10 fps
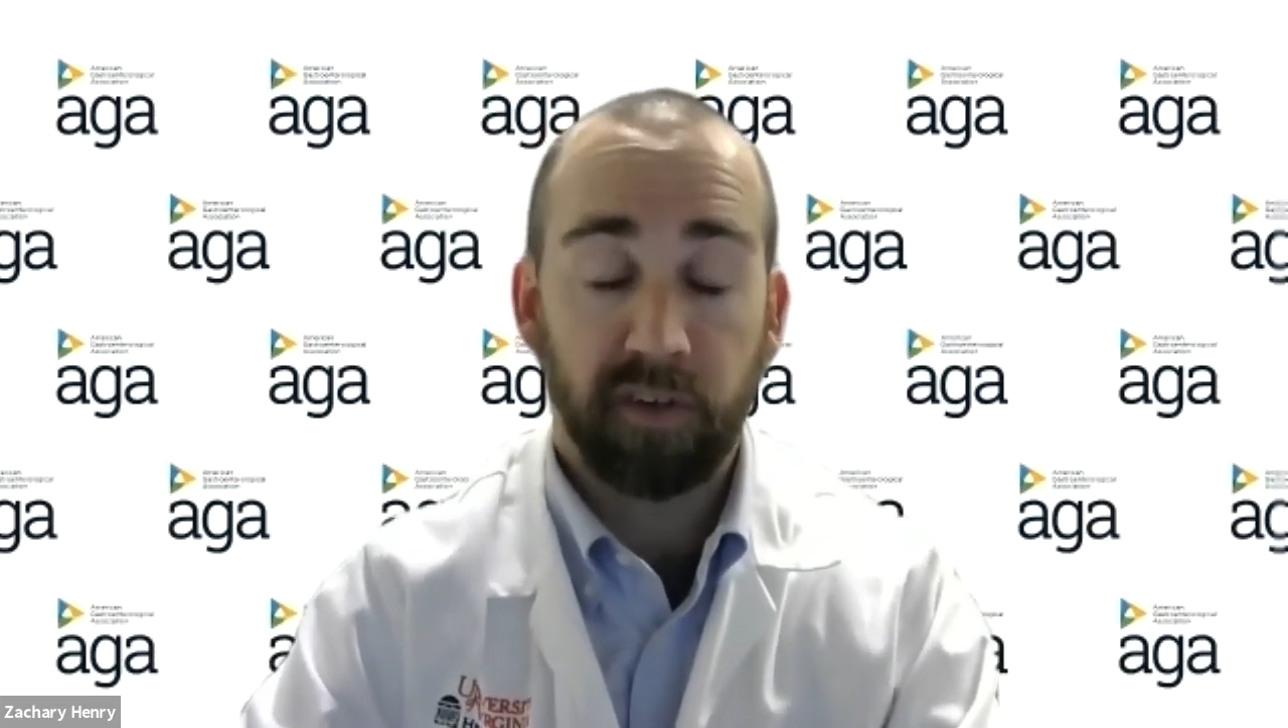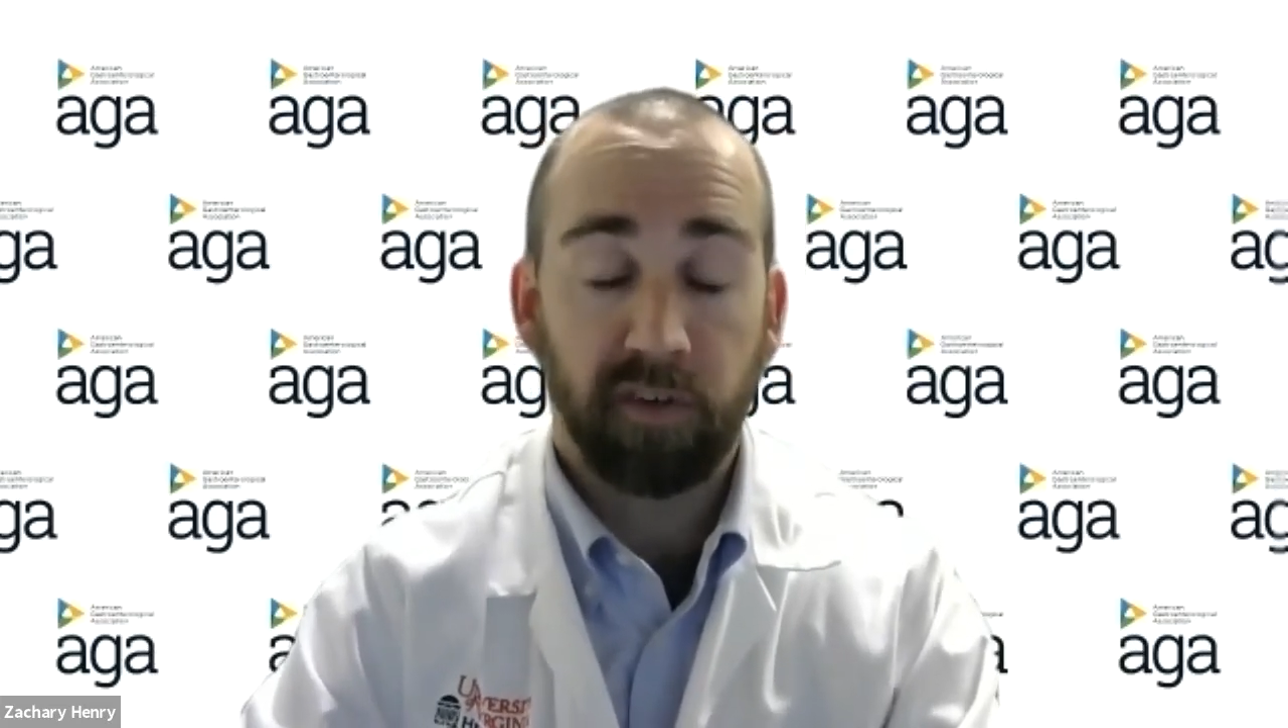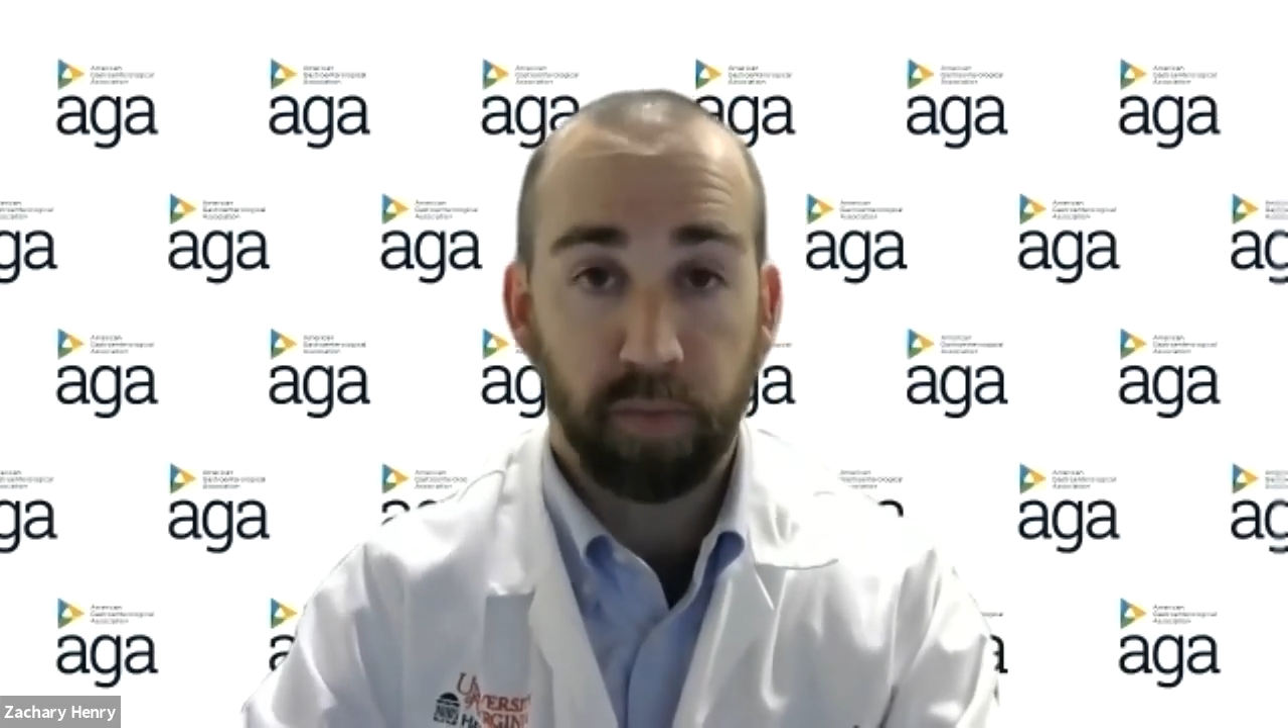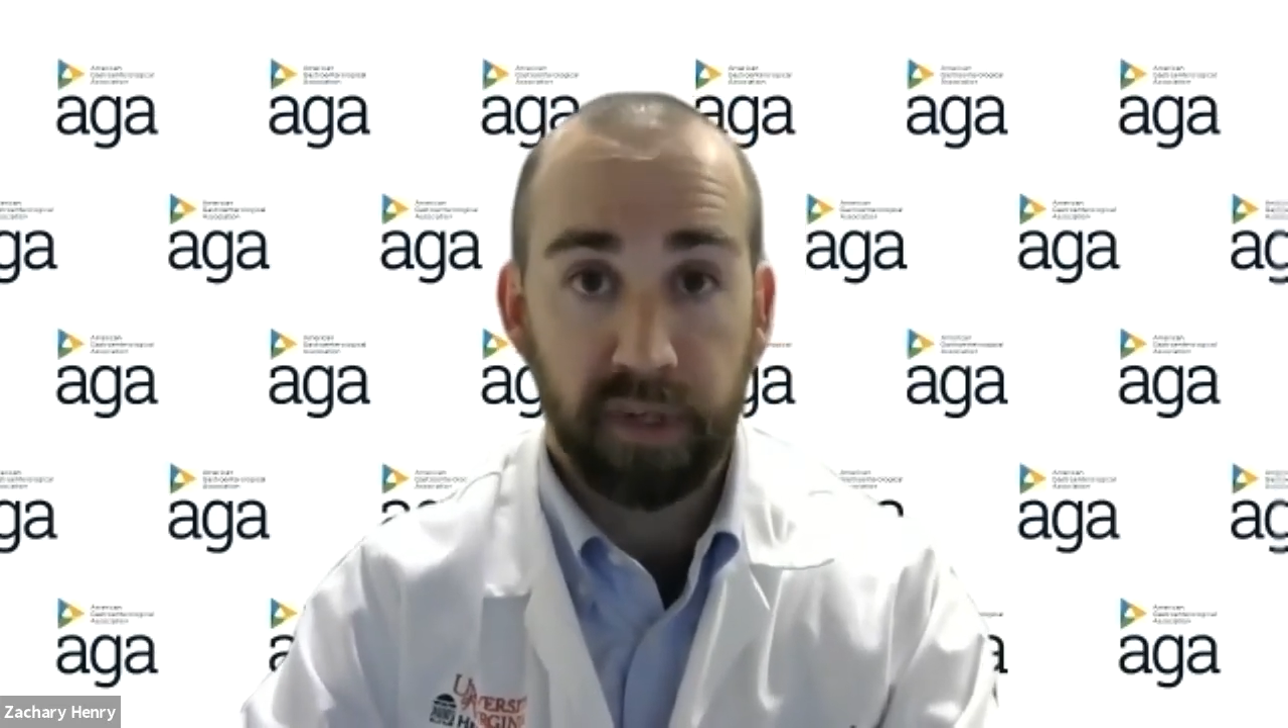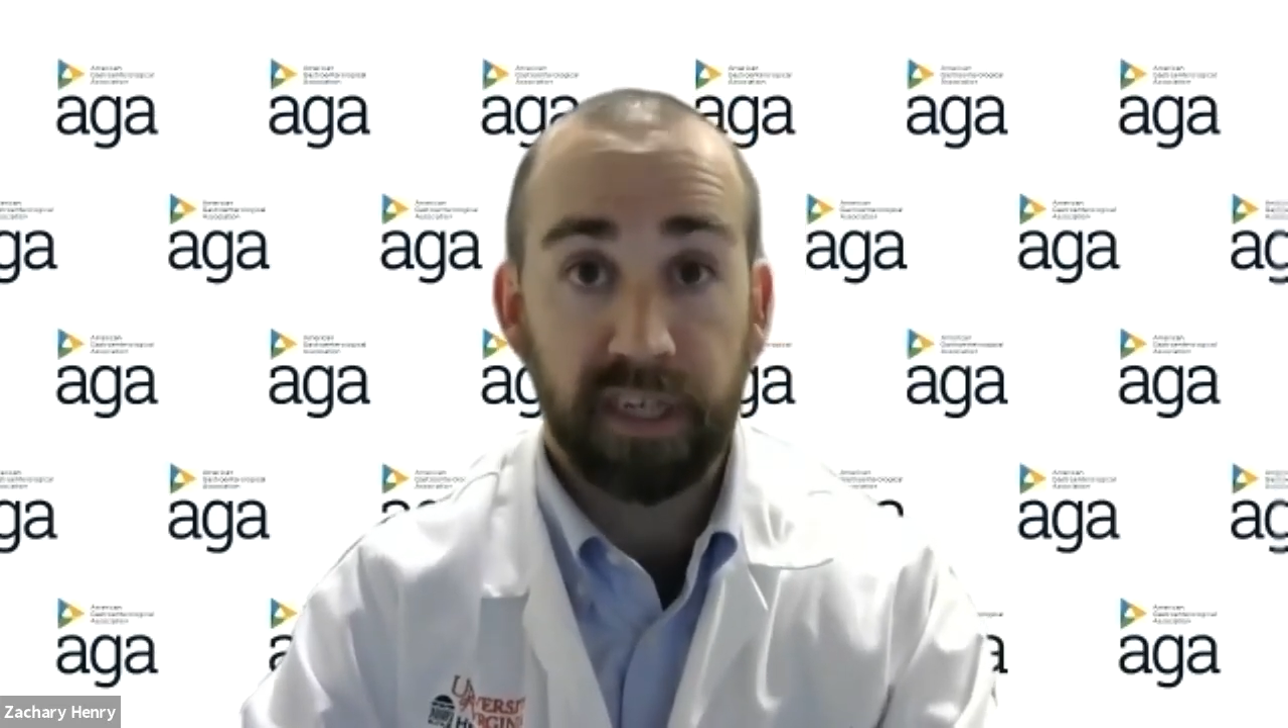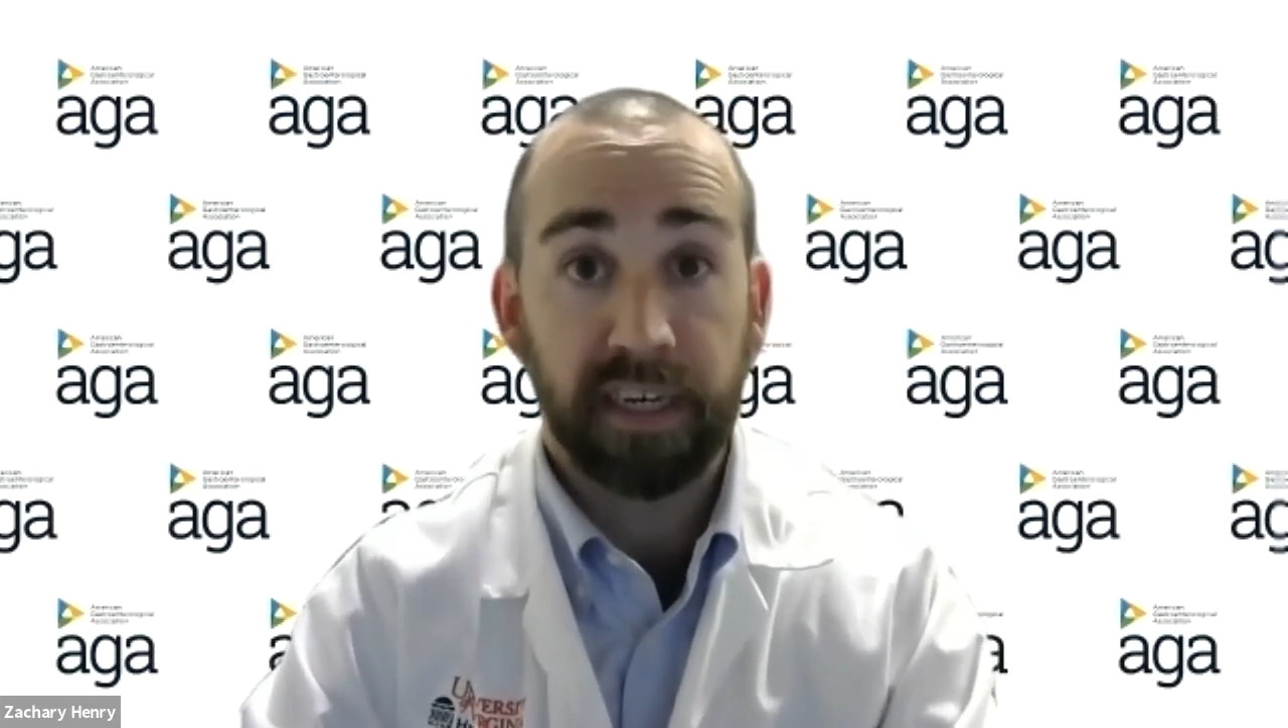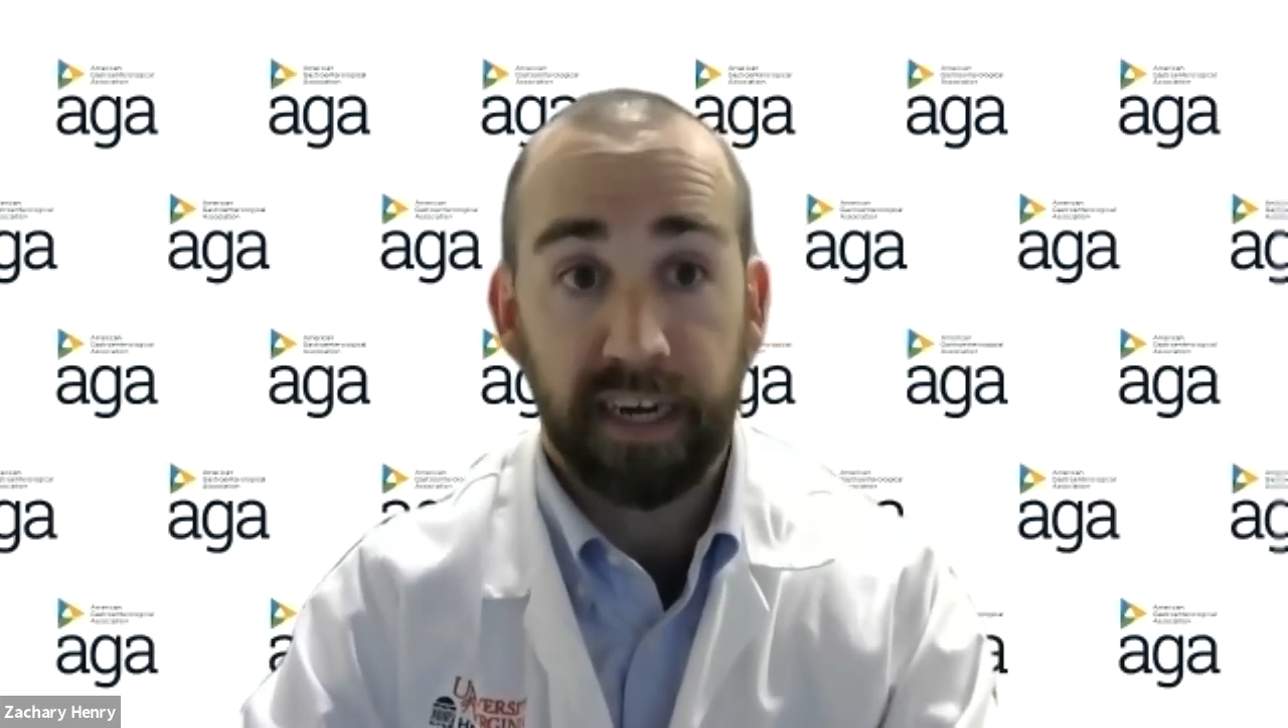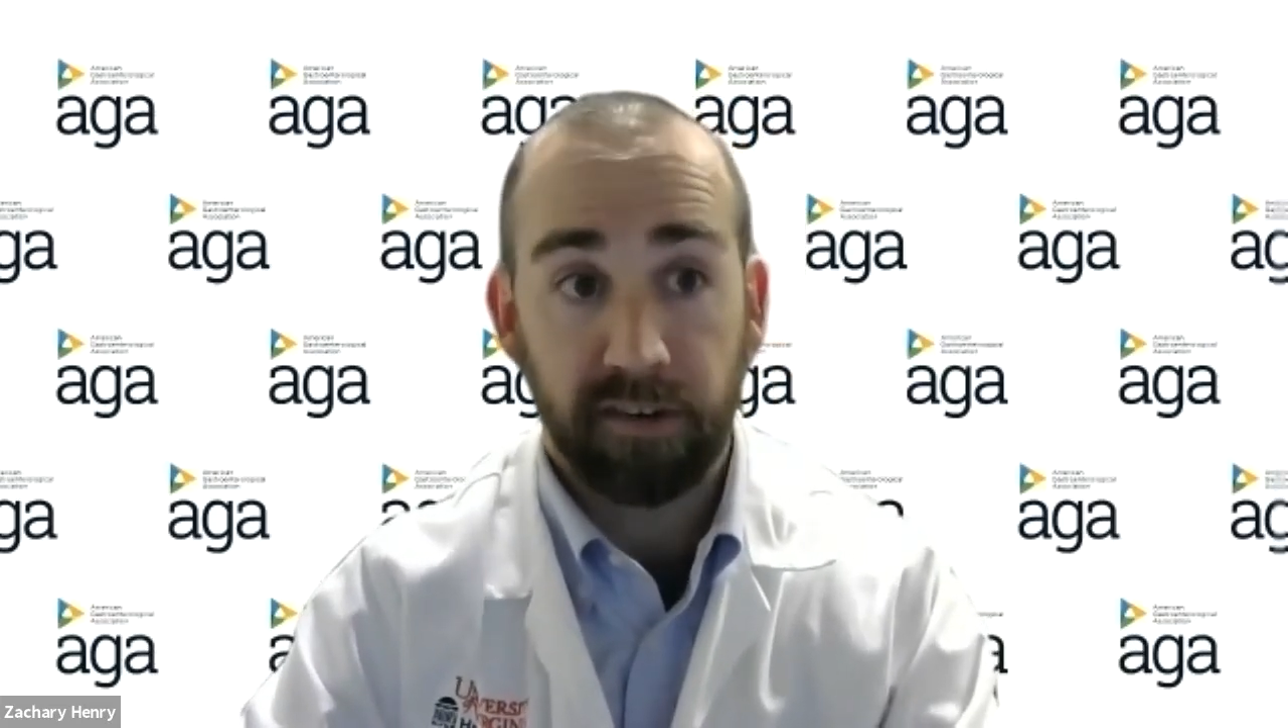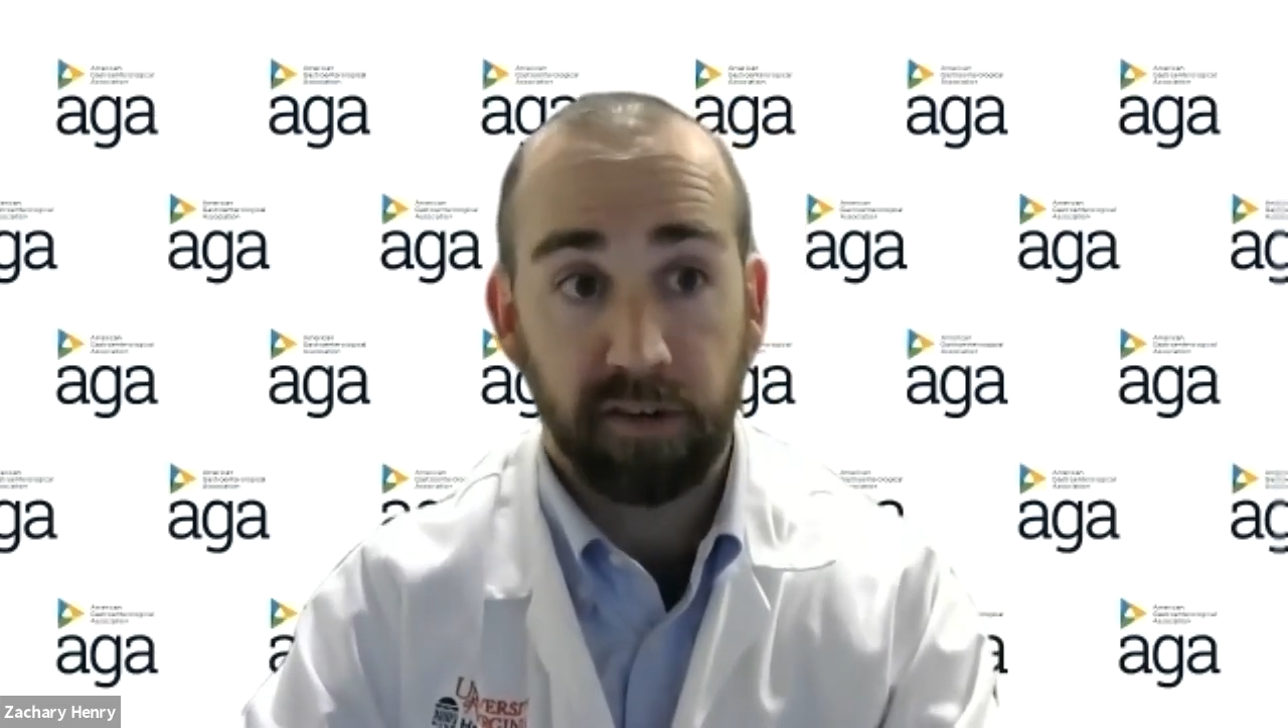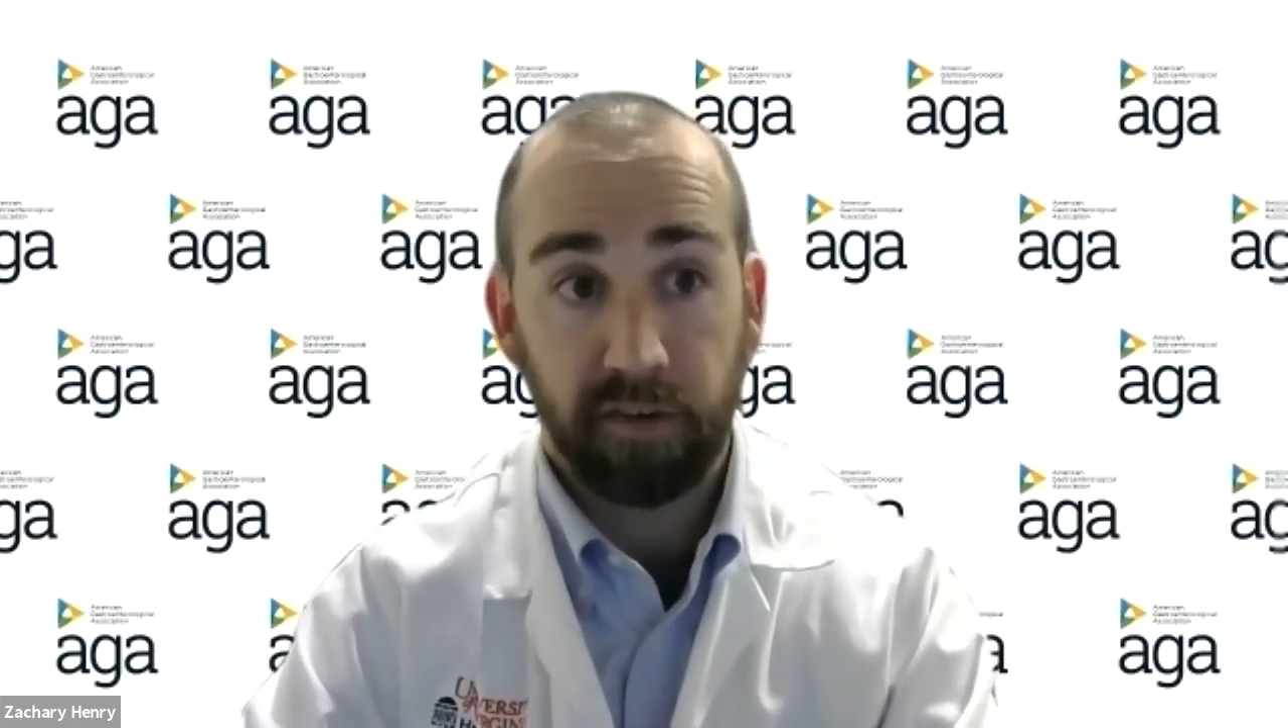of bleeding gastric